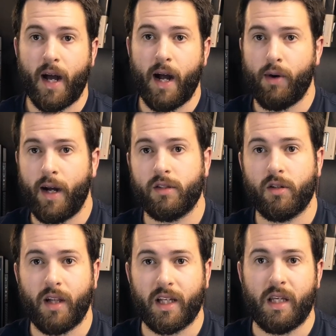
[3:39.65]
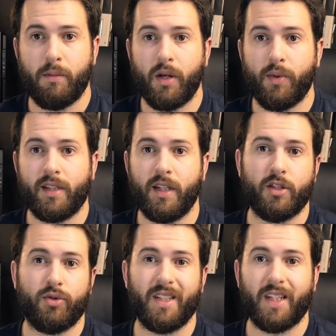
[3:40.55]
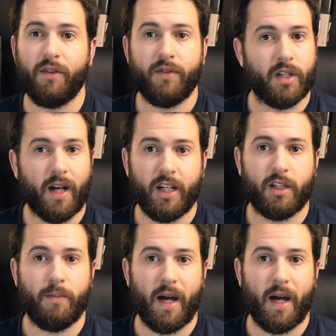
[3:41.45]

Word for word: high riser like the Midwest Industries night vision height